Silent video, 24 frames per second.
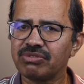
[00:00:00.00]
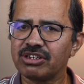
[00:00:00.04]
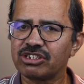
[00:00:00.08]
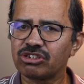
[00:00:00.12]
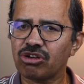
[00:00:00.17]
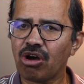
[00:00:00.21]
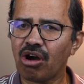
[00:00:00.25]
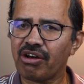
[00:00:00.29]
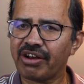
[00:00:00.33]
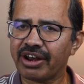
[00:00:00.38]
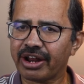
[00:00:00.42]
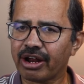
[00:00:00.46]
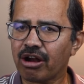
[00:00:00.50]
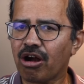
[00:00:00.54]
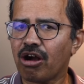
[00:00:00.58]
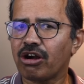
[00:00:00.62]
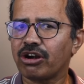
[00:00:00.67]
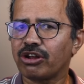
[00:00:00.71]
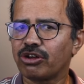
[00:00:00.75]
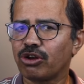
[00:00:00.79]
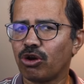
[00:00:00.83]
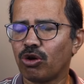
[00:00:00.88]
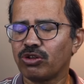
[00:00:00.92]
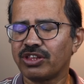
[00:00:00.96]
we saw
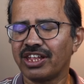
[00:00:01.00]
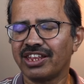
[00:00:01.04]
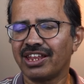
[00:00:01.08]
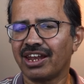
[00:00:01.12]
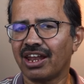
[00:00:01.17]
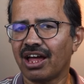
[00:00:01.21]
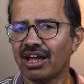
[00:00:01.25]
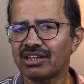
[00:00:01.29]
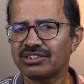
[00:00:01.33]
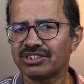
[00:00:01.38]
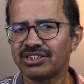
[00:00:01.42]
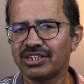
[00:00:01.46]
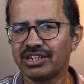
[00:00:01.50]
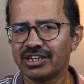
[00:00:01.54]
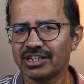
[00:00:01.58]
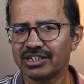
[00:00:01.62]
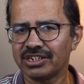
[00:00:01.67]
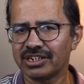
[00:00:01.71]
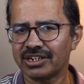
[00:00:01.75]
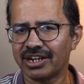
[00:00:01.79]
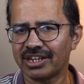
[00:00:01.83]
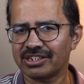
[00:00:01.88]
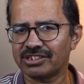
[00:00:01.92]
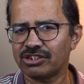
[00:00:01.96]
record growth in the last
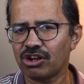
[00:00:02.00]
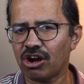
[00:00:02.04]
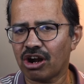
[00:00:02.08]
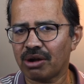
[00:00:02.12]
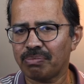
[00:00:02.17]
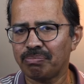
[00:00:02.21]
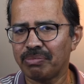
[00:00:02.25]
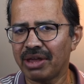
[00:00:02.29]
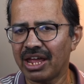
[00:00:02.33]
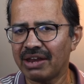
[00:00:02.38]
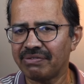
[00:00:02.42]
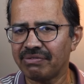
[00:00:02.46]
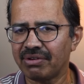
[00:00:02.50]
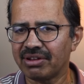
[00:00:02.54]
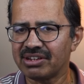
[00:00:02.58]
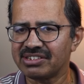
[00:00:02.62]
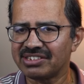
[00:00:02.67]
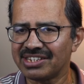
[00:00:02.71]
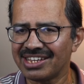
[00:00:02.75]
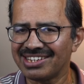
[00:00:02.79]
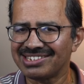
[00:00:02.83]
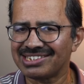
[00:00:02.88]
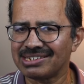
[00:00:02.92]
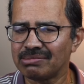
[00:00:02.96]
year does not mean we'll
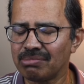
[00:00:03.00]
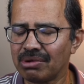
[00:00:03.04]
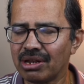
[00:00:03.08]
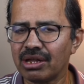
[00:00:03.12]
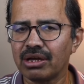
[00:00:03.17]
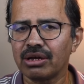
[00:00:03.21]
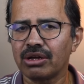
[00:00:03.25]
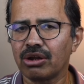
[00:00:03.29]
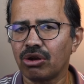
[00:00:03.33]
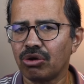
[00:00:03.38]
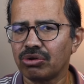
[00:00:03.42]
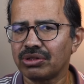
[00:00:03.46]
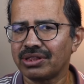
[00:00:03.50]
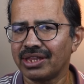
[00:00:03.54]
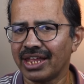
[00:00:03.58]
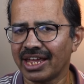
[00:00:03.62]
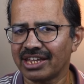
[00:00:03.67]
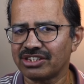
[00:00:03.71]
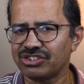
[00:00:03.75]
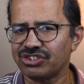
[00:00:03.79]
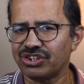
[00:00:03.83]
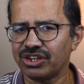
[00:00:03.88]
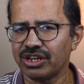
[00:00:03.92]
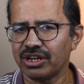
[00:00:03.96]
see similar growth
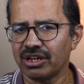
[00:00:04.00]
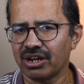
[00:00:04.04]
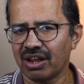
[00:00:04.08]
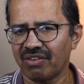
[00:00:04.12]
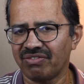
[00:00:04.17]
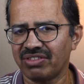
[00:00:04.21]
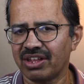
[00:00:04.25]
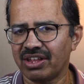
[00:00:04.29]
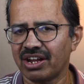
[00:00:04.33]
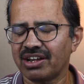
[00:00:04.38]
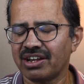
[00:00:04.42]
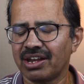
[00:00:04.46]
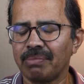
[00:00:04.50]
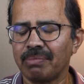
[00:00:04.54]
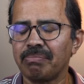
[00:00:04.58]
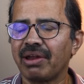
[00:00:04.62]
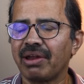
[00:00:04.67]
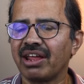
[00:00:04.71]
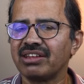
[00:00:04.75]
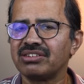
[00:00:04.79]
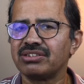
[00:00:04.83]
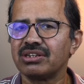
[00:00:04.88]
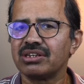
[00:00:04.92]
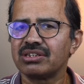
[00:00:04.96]
next year if the
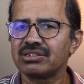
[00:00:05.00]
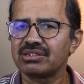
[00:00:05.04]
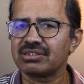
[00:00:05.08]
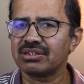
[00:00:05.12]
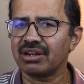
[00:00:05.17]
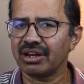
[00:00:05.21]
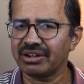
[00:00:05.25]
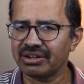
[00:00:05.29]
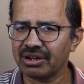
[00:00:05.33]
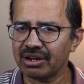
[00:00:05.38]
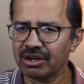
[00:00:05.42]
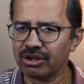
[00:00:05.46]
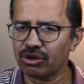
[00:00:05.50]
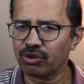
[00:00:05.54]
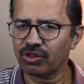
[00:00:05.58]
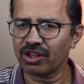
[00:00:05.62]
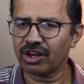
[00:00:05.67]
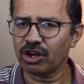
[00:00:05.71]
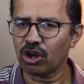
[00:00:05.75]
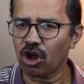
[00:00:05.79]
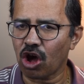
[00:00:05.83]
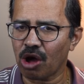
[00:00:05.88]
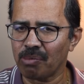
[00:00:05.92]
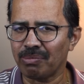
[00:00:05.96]
temperatures return to the
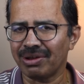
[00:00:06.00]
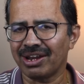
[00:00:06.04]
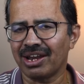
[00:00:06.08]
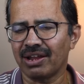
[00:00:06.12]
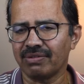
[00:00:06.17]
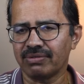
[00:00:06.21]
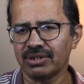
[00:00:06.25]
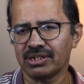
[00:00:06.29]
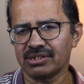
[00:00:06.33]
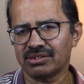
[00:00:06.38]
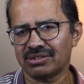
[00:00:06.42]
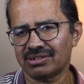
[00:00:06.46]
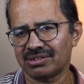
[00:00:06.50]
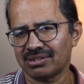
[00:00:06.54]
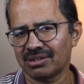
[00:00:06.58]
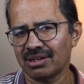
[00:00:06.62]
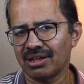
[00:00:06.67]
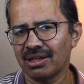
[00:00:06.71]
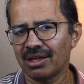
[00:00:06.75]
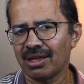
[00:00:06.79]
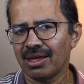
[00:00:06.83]
normal levels.